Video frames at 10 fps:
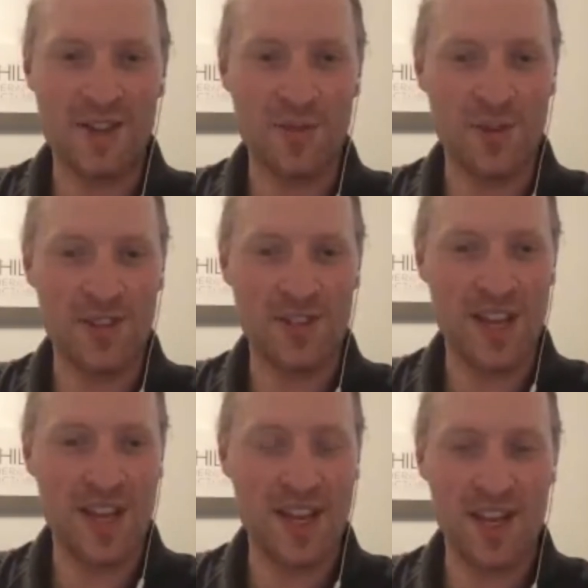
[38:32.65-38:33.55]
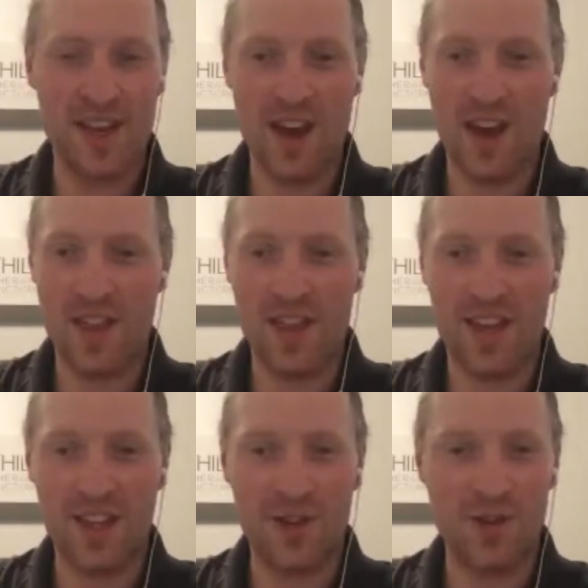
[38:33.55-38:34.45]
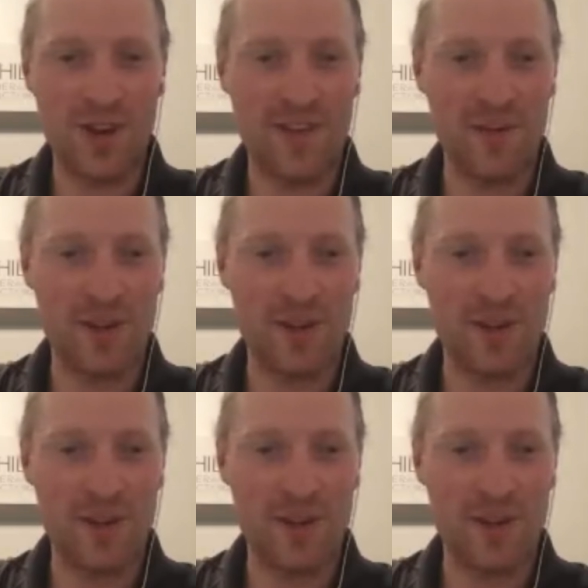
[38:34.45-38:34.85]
I just want to say thank you,